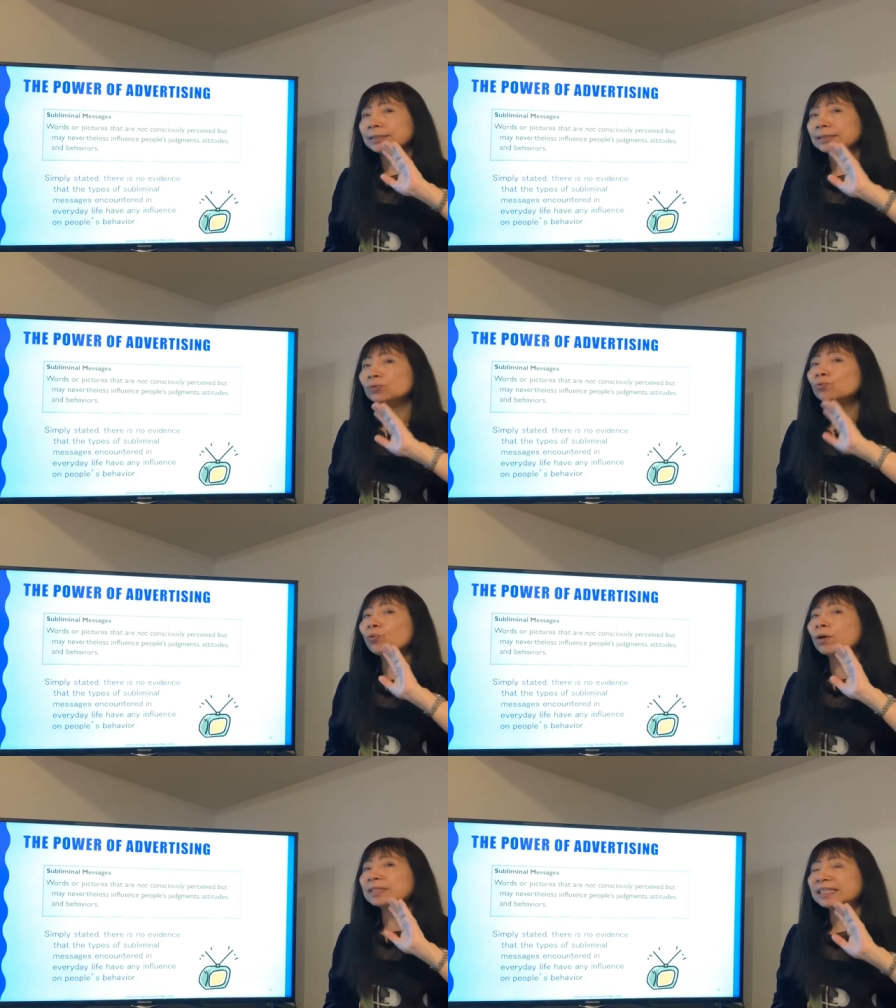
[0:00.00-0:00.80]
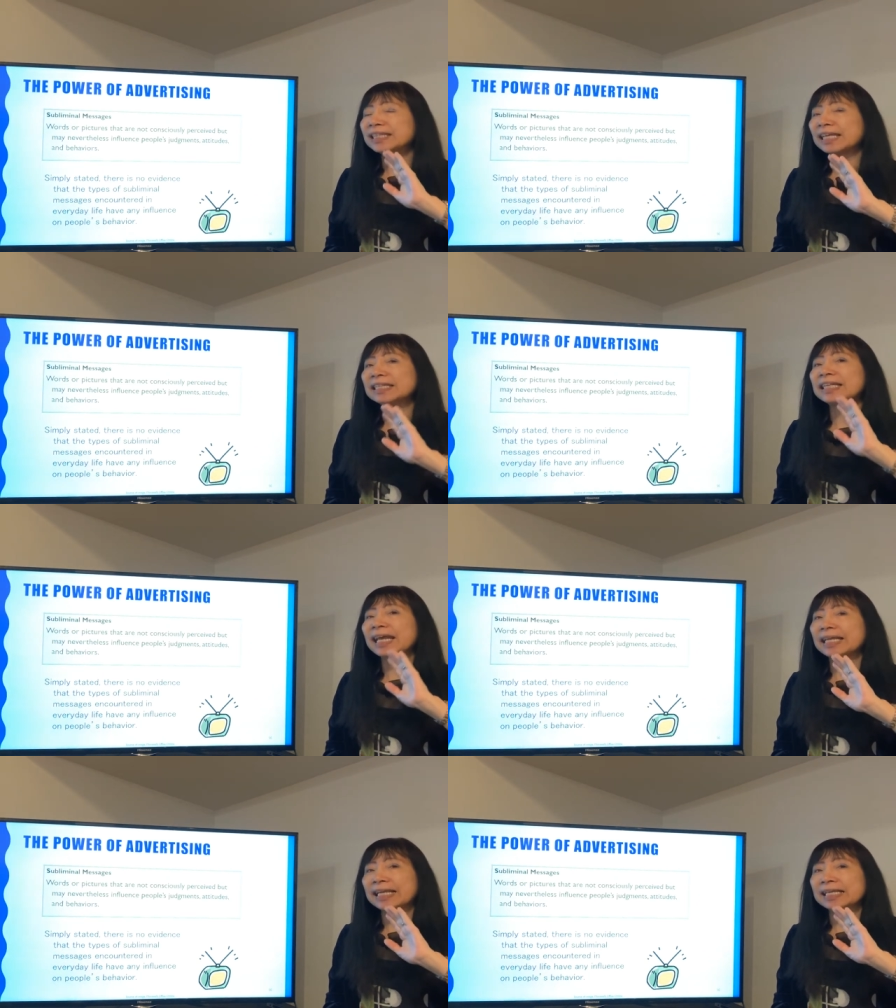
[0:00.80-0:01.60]
You won't think
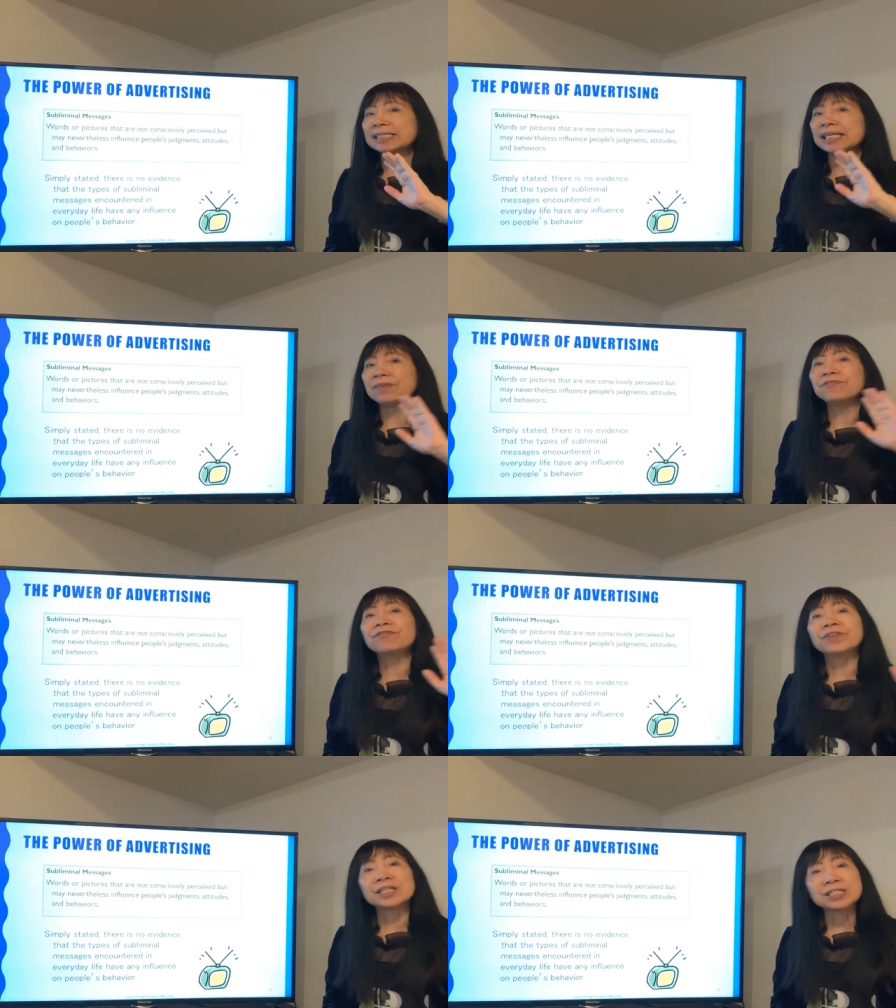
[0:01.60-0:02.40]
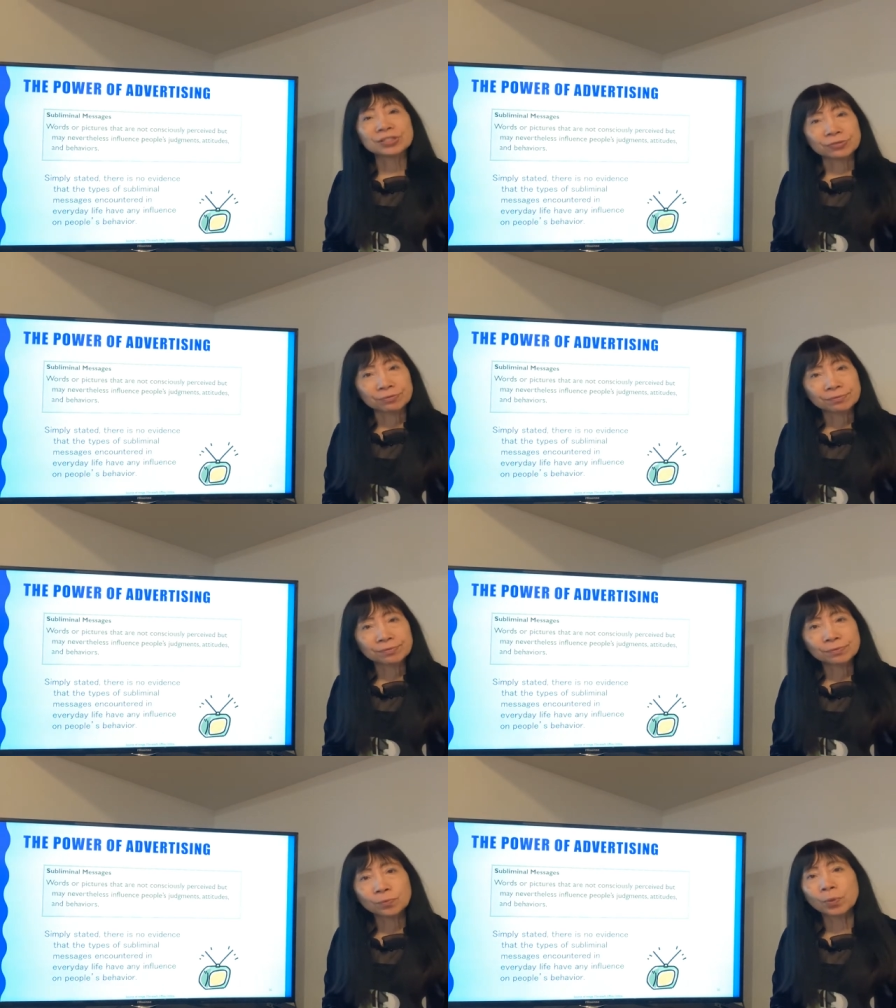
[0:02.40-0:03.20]
that it's influence you.
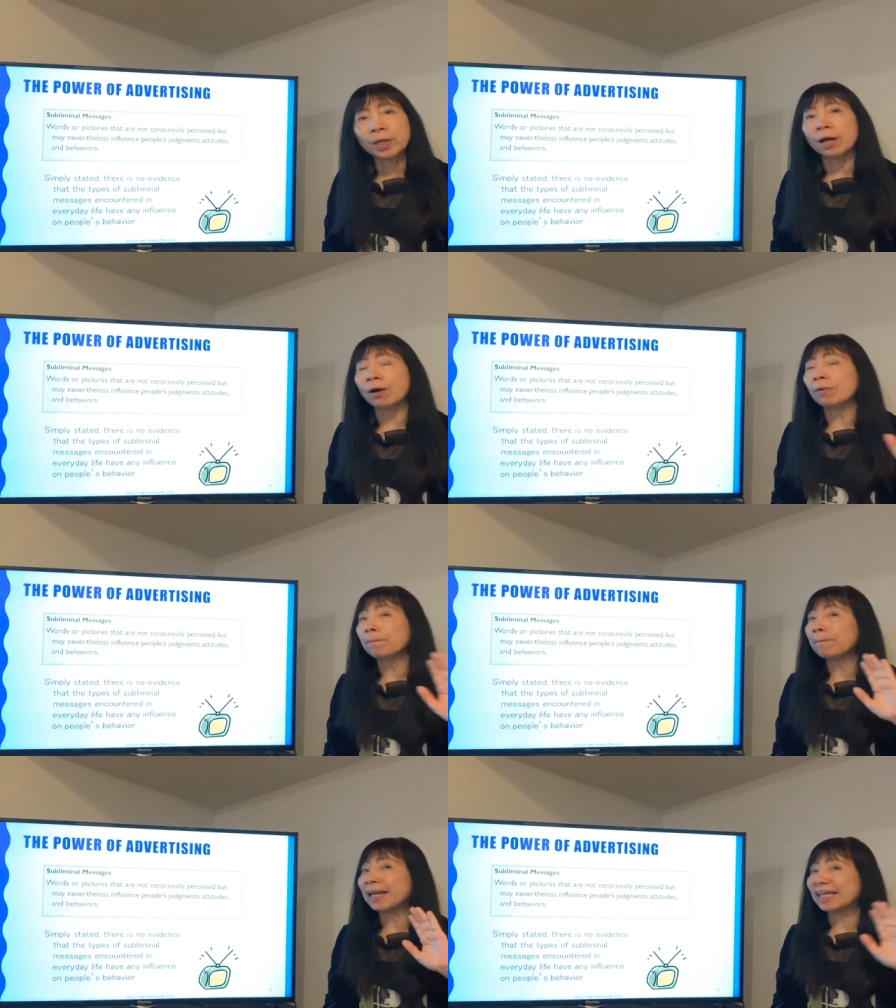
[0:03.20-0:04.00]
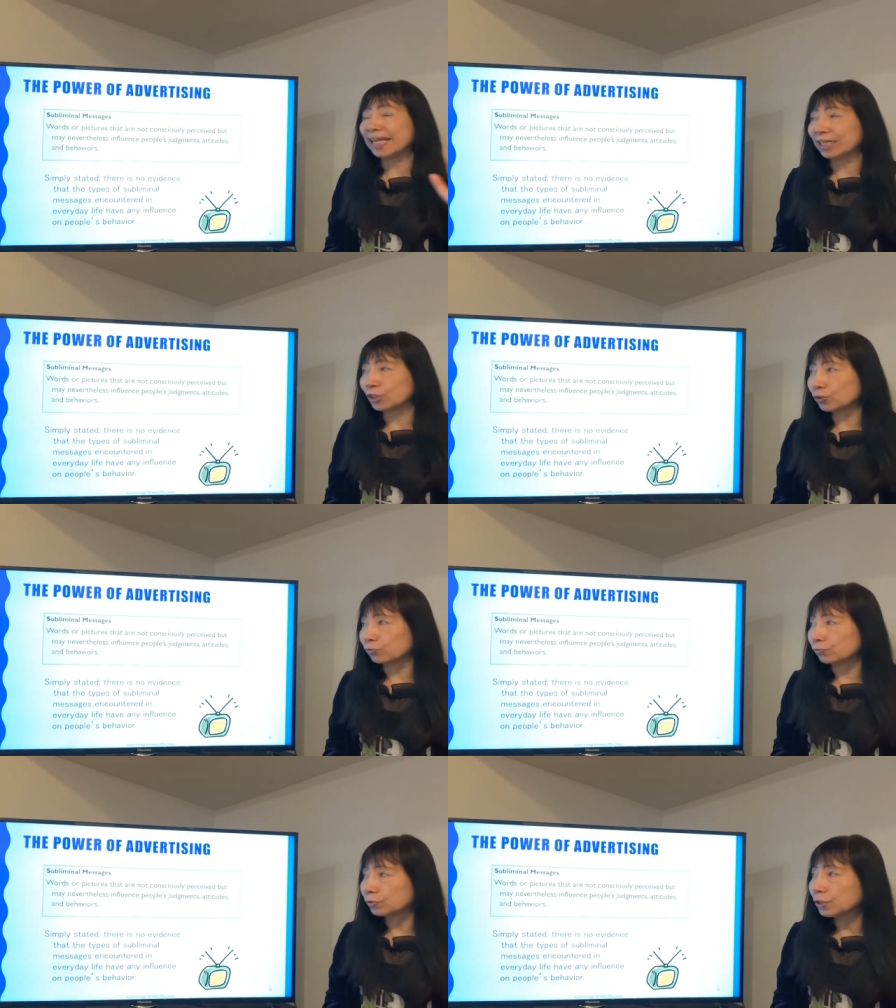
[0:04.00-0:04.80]
Well, but they do.
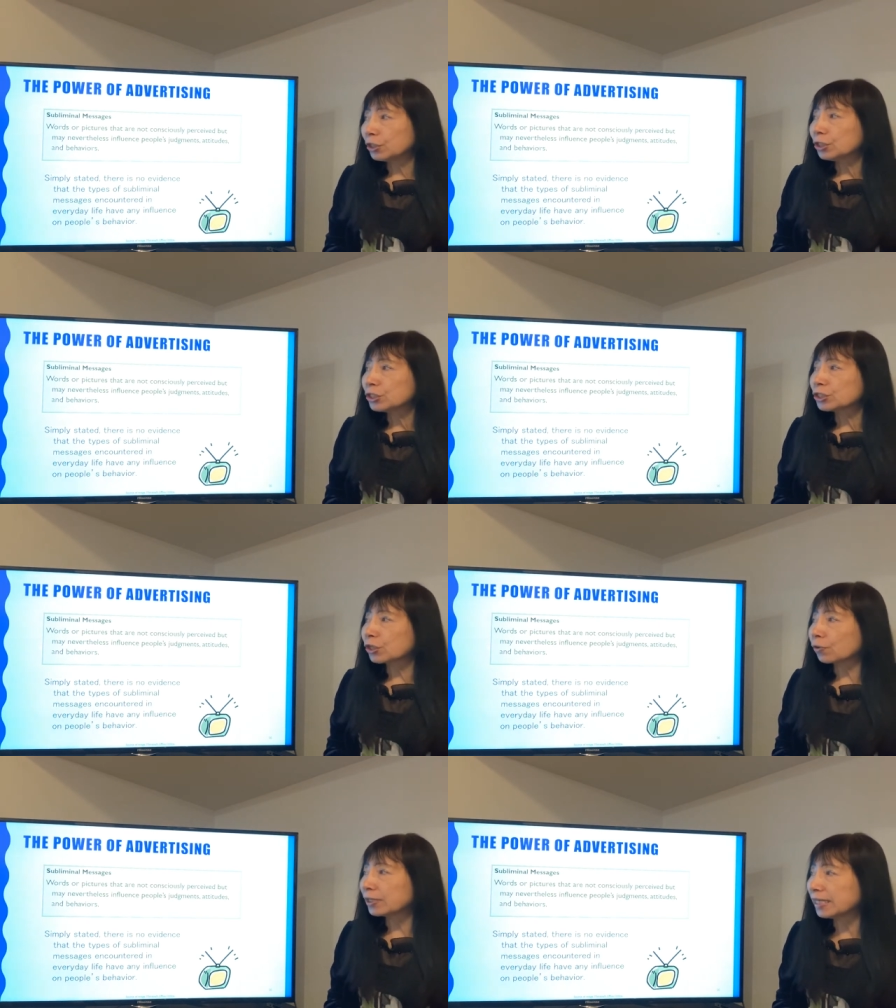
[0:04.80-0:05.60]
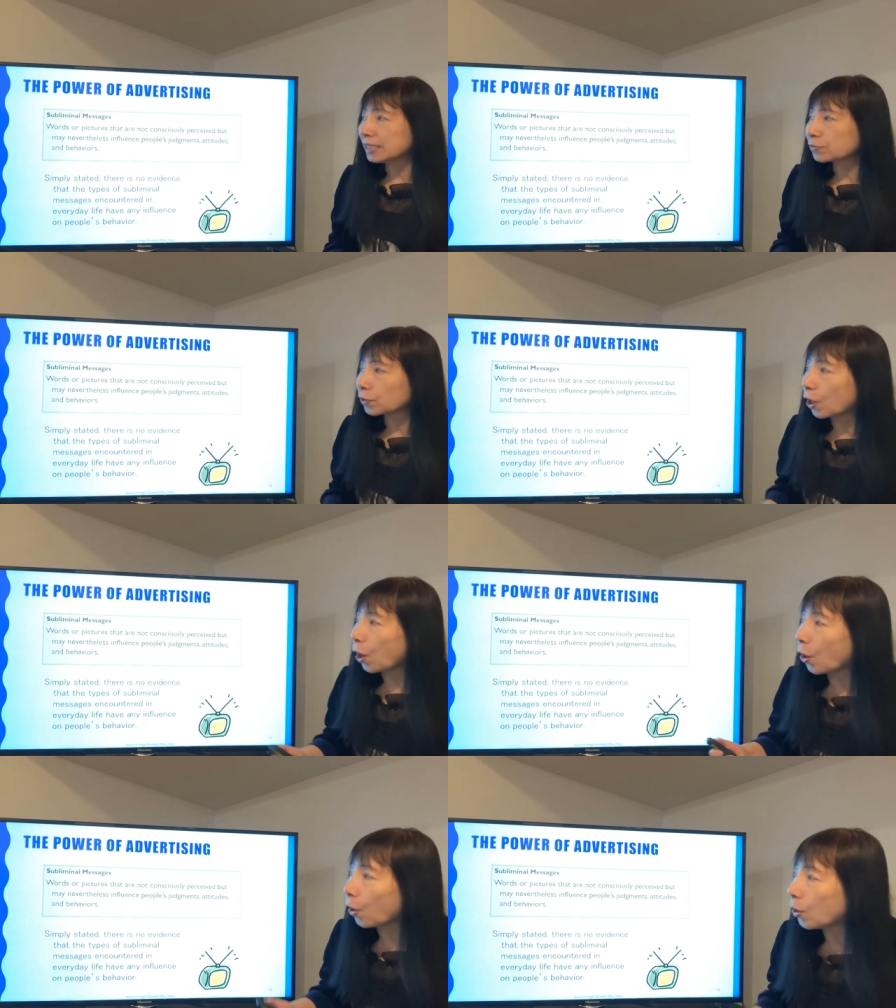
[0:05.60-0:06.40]
So this
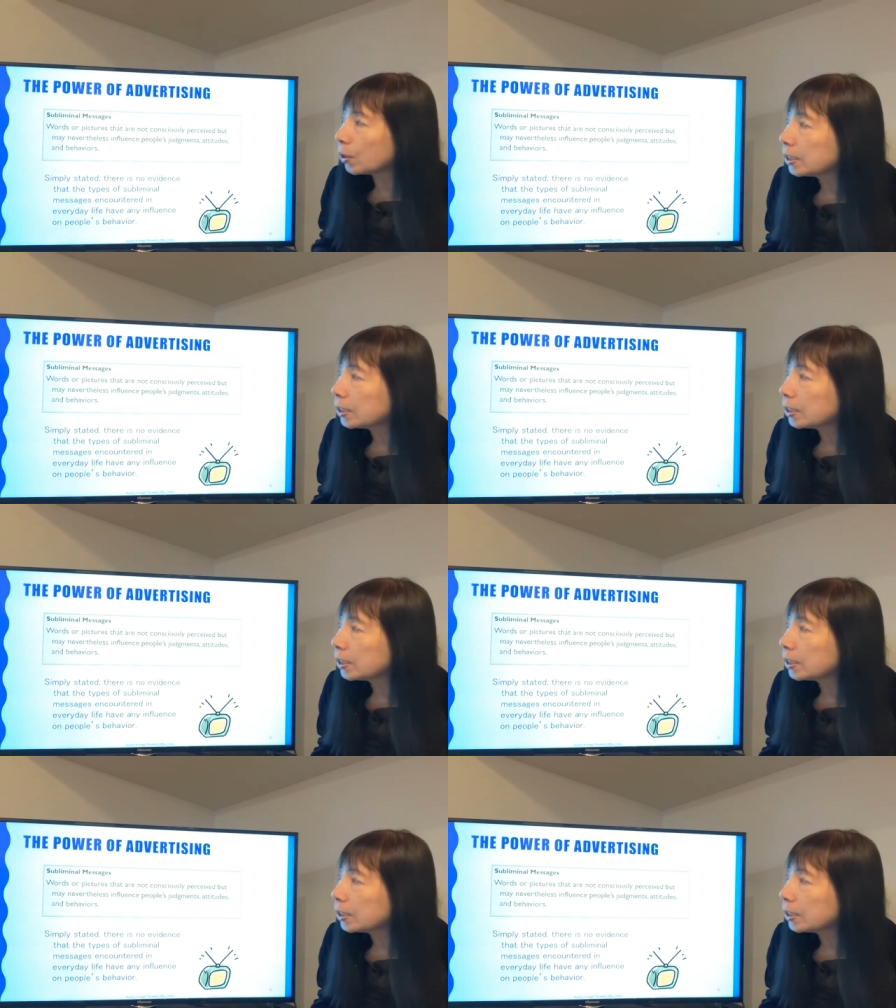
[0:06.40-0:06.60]
called